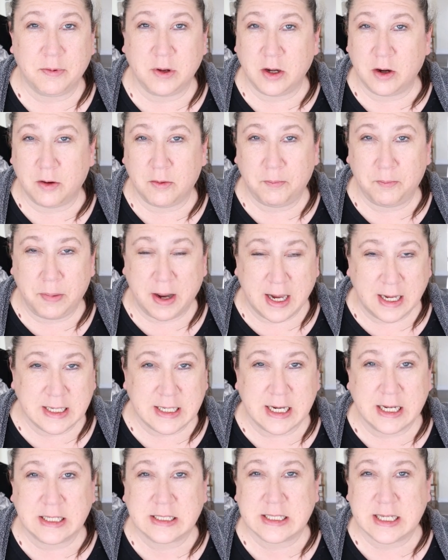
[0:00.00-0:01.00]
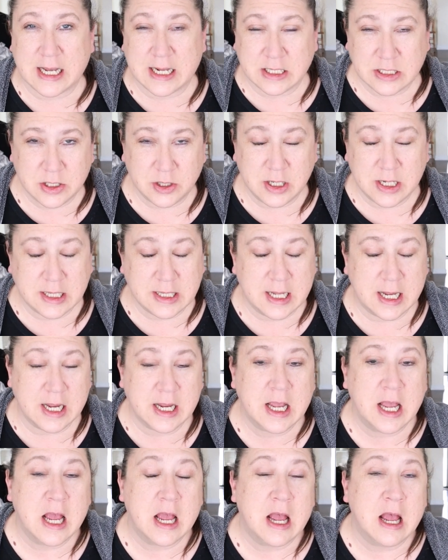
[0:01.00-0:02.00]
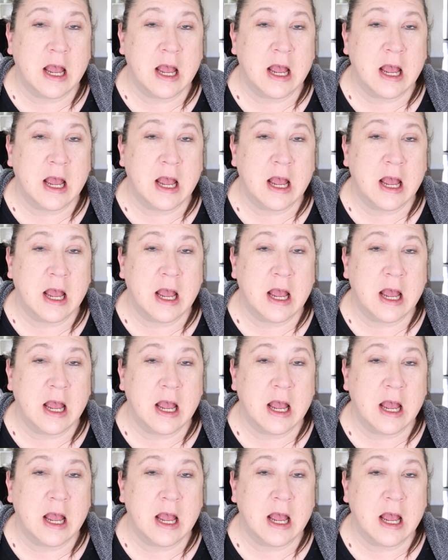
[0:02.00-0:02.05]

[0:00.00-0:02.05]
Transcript: you know, paintings, that sort of thing.